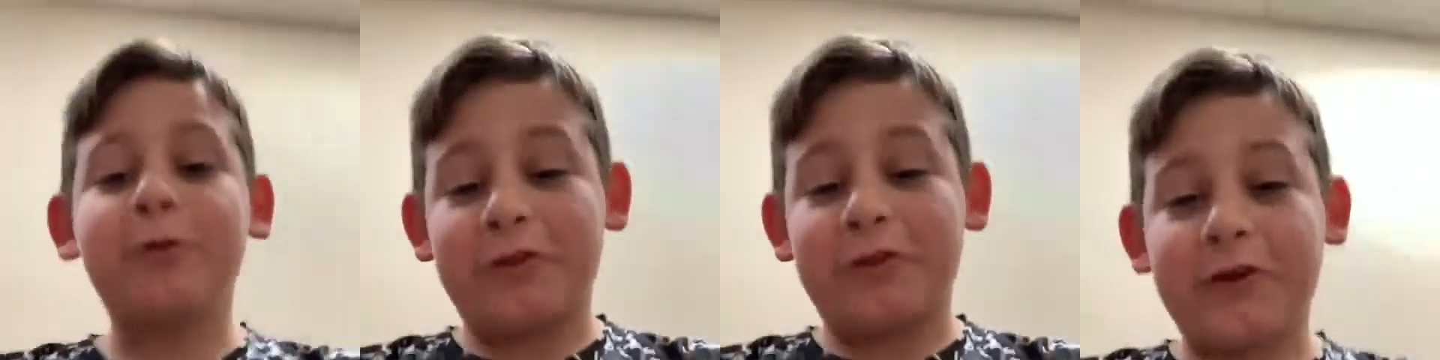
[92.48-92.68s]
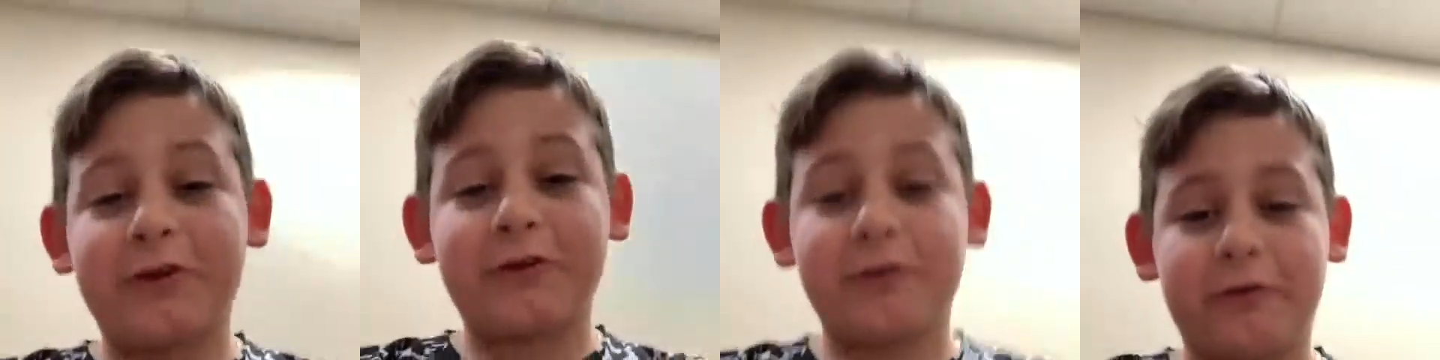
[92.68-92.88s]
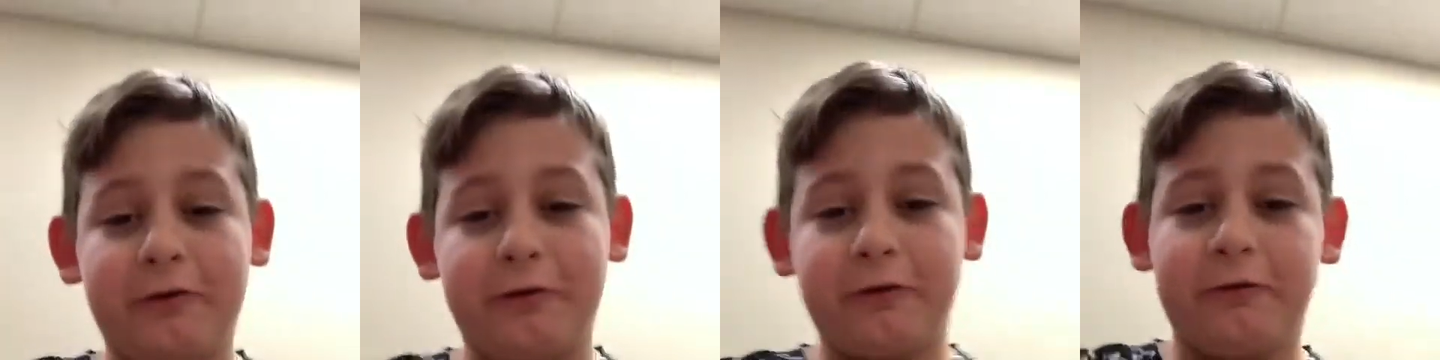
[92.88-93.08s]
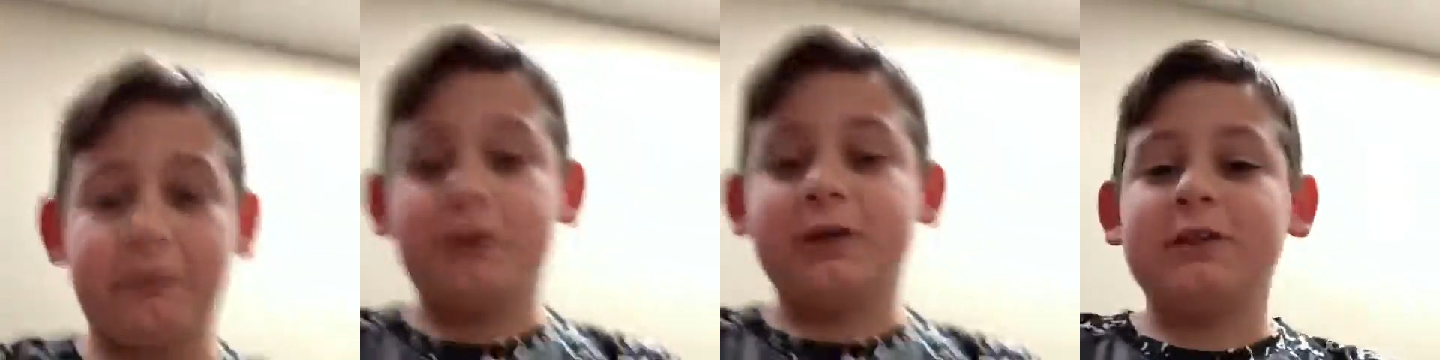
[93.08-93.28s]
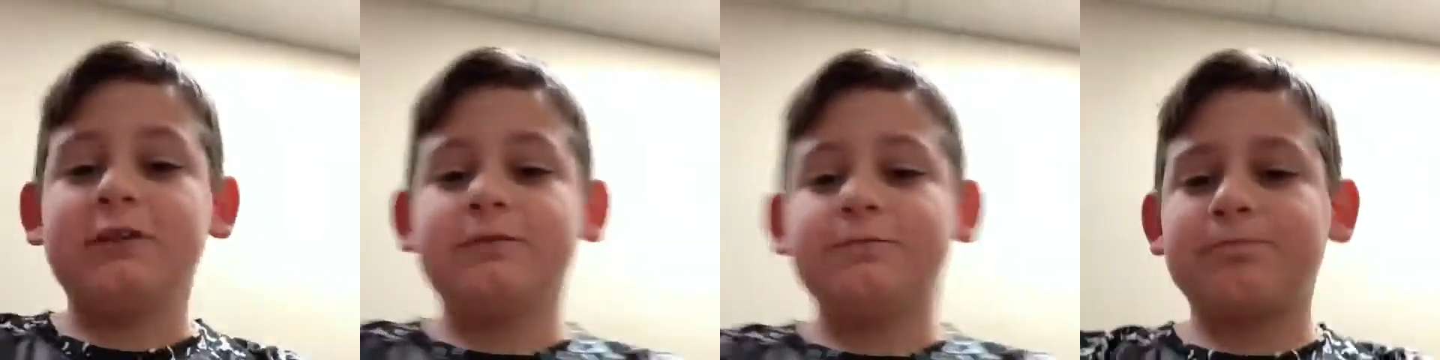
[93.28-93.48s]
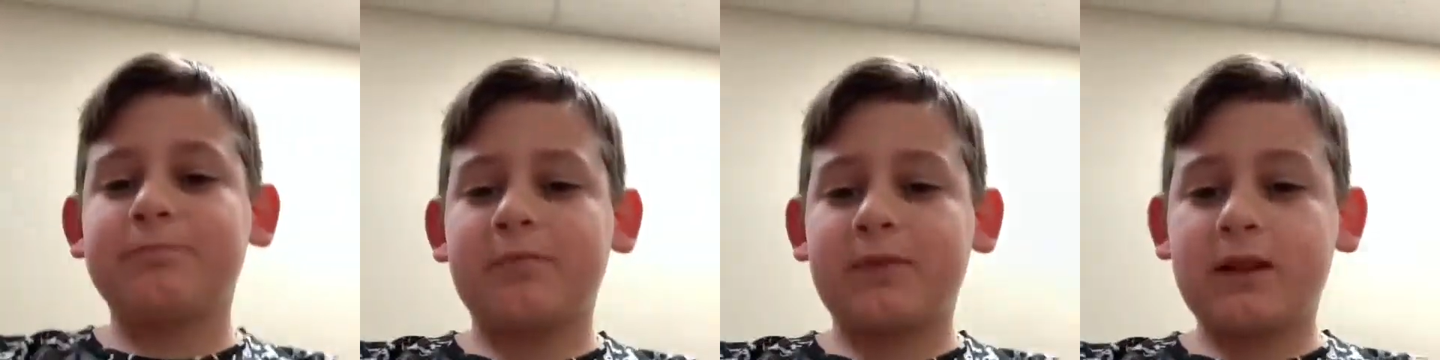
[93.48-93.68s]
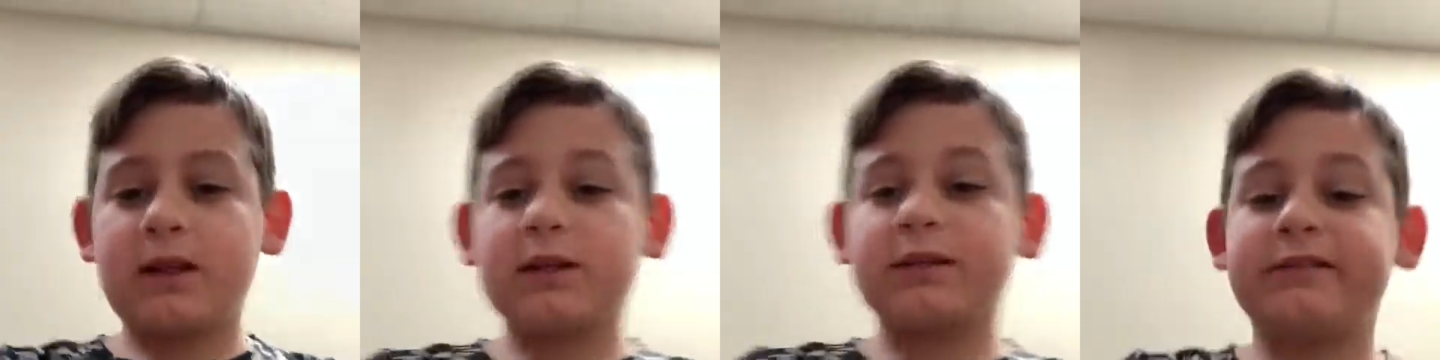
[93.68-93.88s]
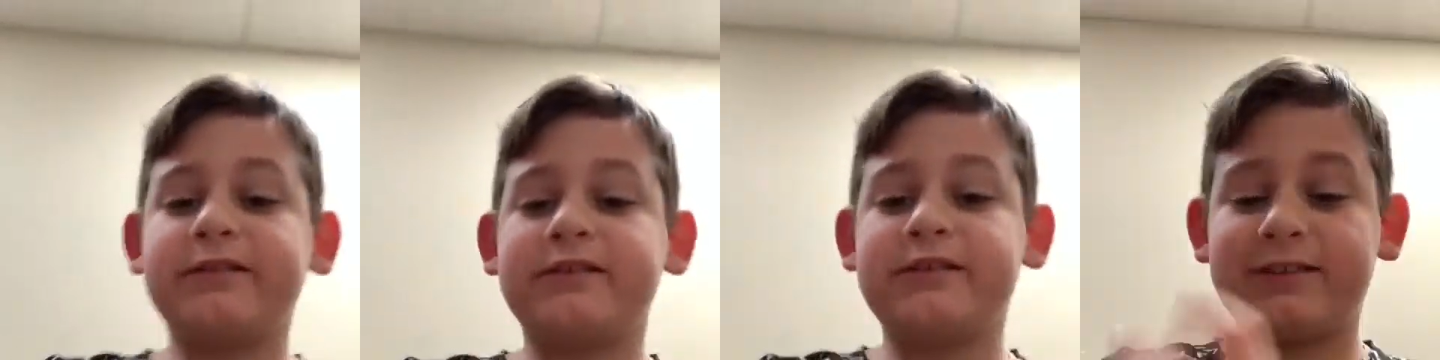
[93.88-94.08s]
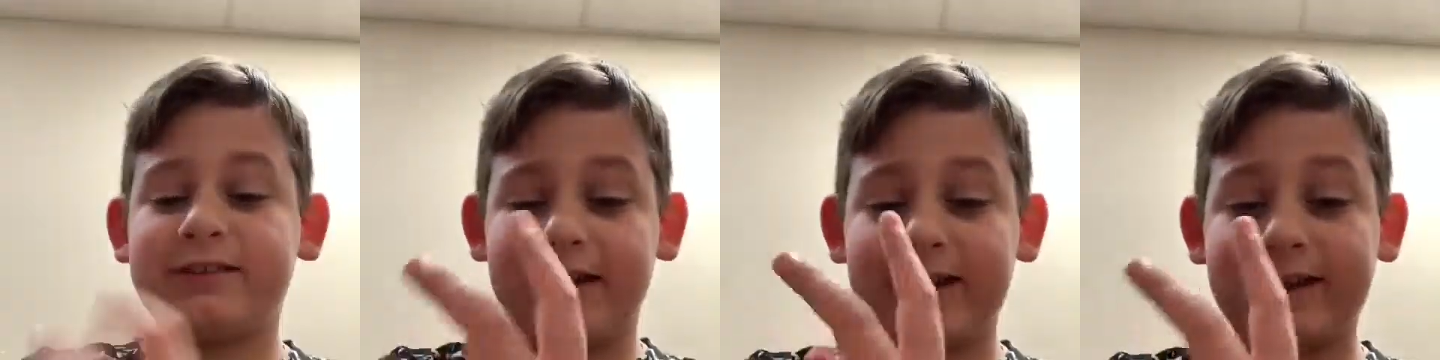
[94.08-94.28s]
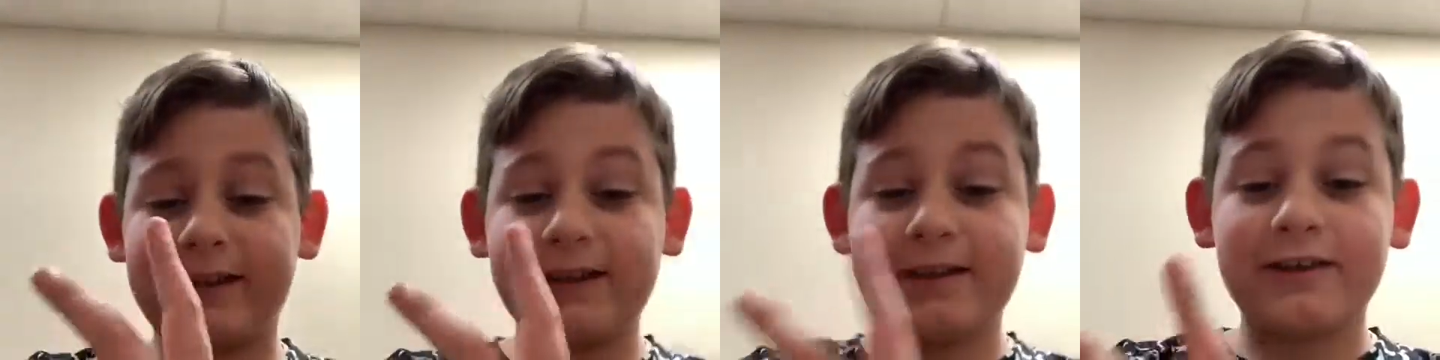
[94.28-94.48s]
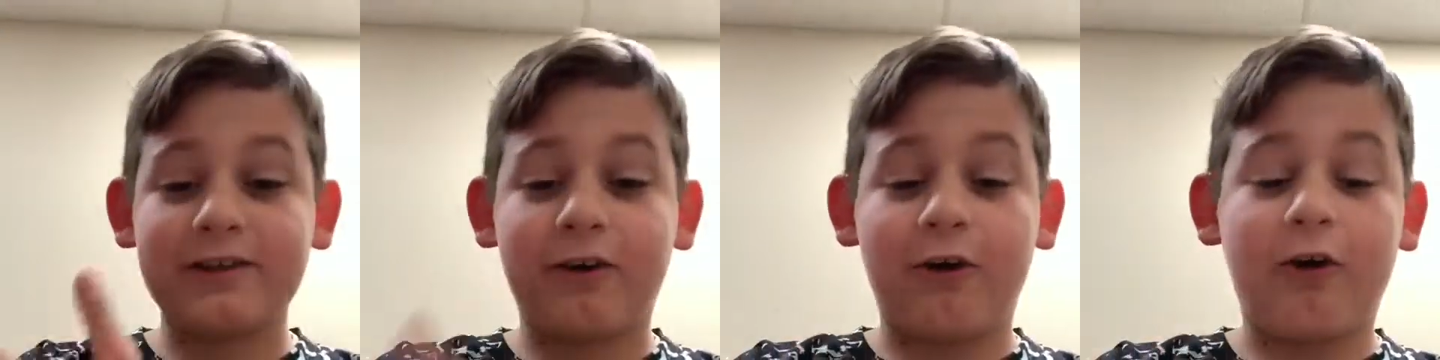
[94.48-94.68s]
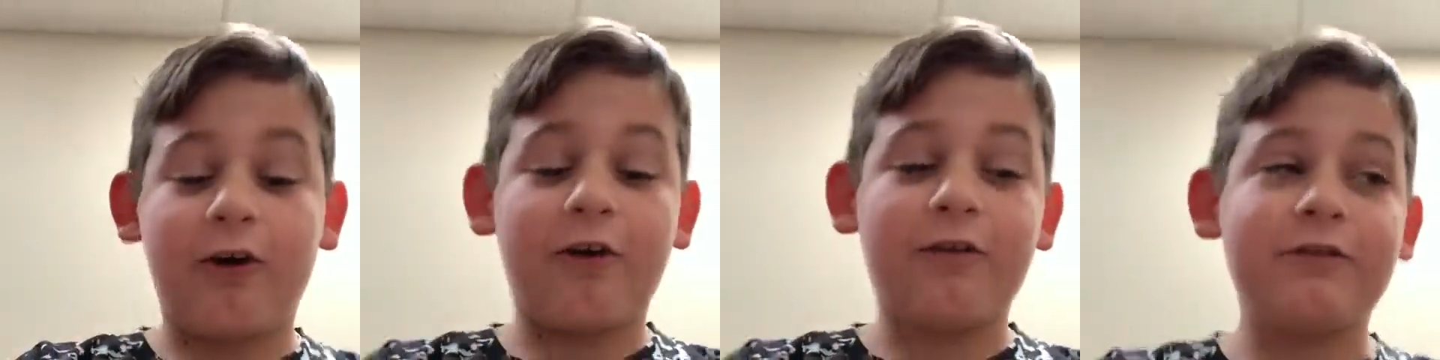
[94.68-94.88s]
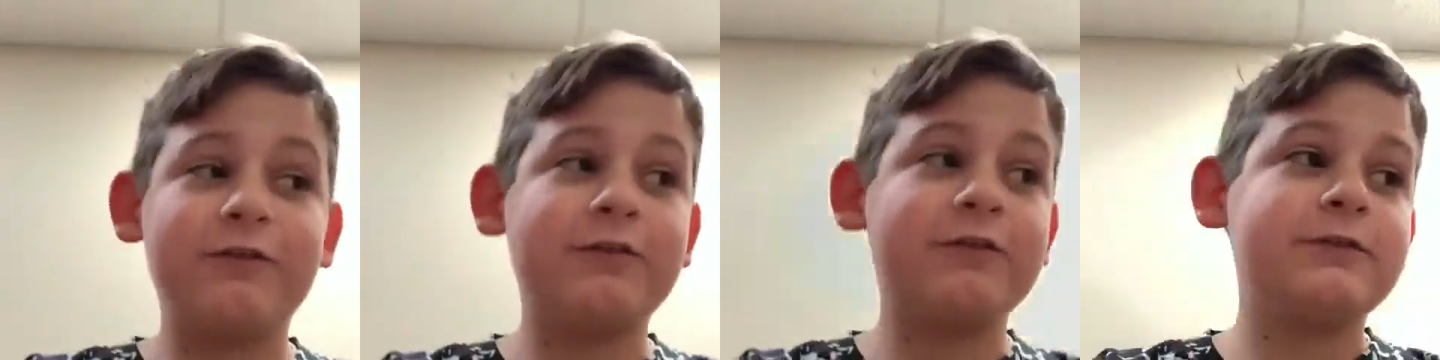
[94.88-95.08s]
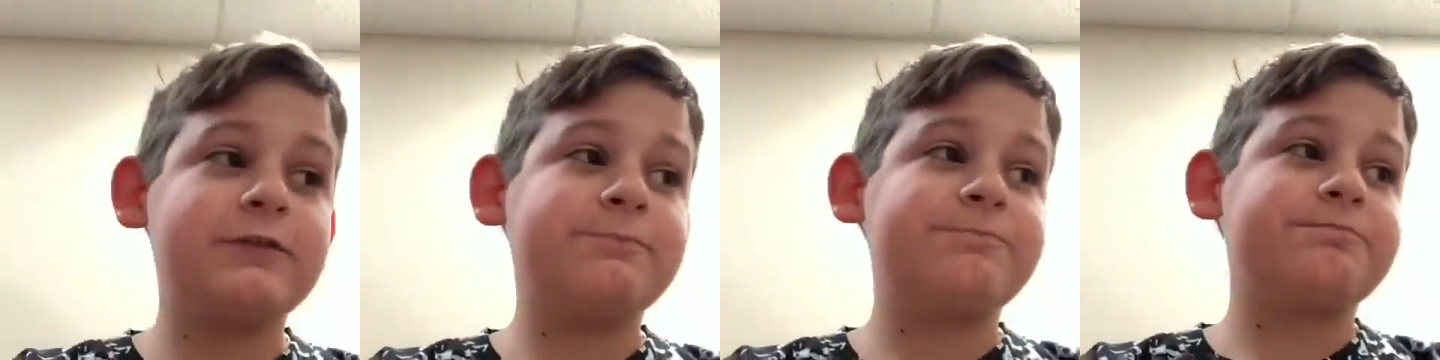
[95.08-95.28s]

with our crew. Second off,